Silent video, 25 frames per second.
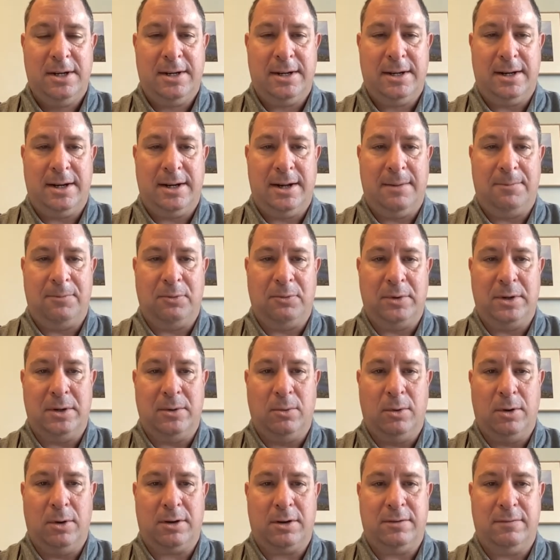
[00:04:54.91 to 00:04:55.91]

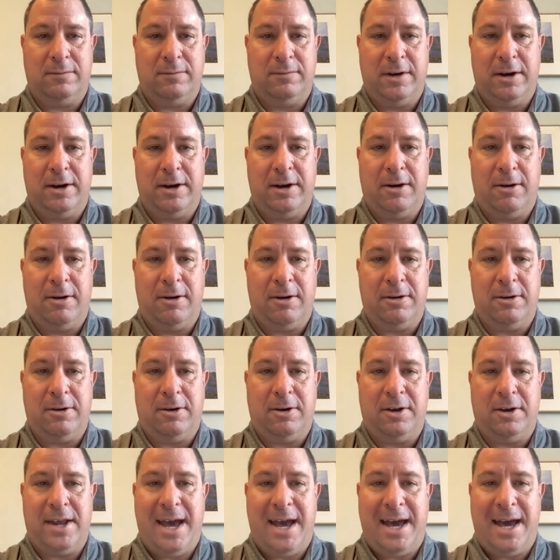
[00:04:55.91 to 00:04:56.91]
We work very hard
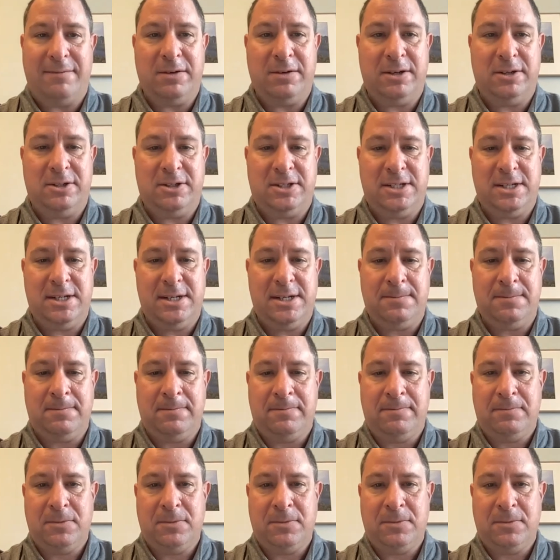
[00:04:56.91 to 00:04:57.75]
on advocacy.